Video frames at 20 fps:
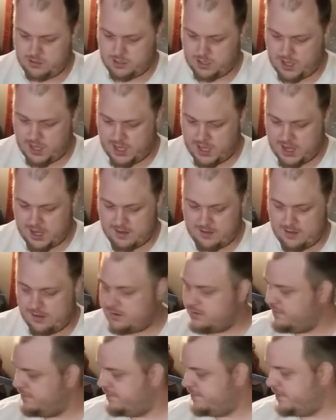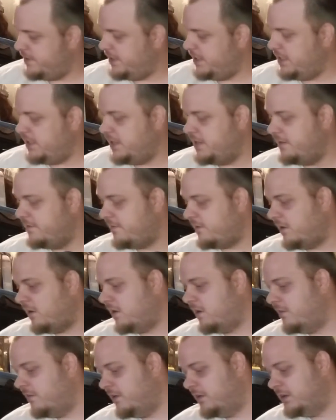And these
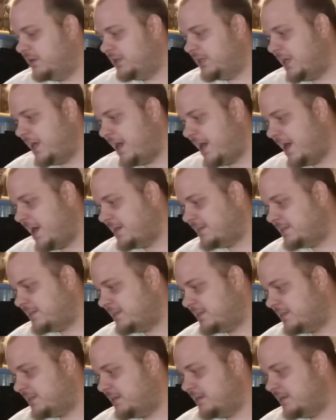are the last